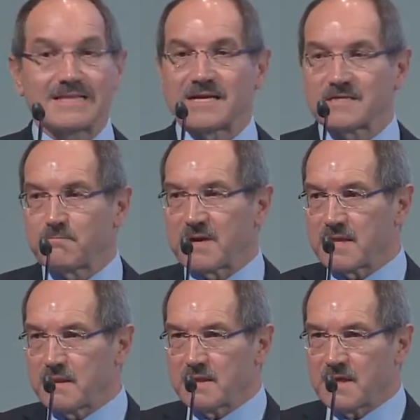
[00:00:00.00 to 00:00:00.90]
the
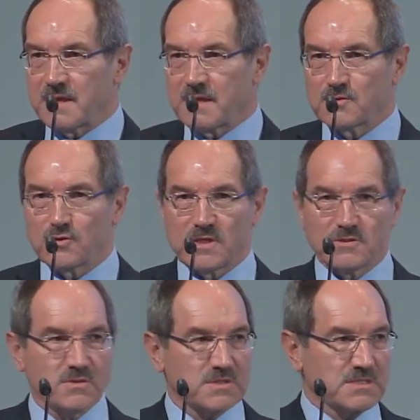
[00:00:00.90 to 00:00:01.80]

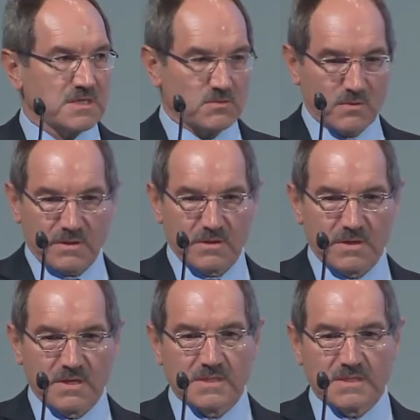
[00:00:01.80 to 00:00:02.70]
transparency in all
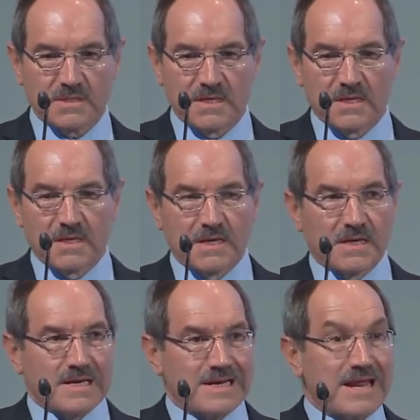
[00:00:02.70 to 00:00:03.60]
our actions,
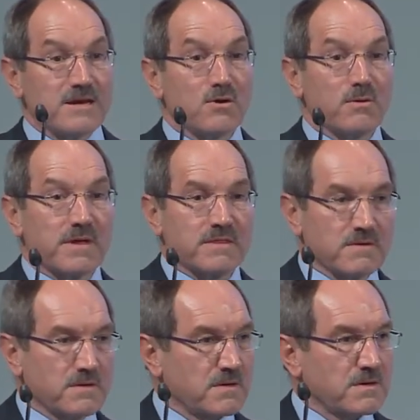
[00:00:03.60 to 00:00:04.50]

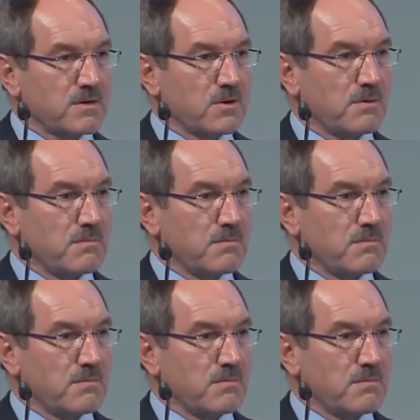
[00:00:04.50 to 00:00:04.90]
innovation